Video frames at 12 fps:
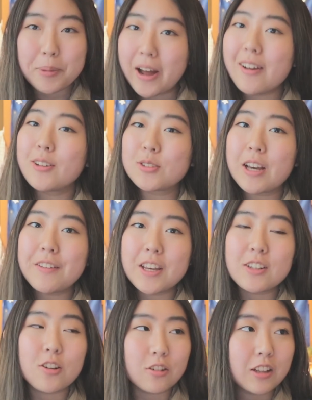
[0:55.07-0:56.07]
but I also have the
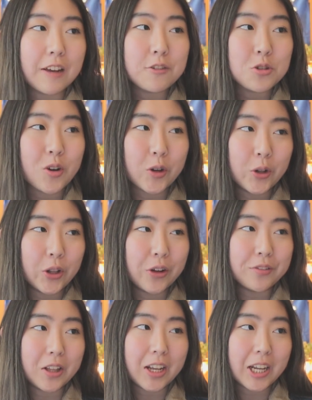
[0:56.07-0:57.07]
eternal life struggle
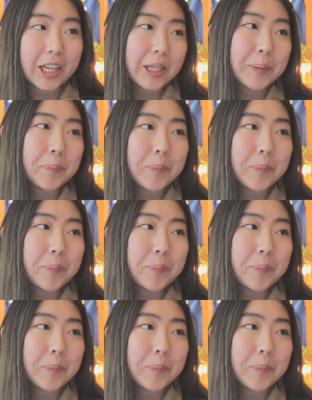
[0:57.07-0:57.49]
of like,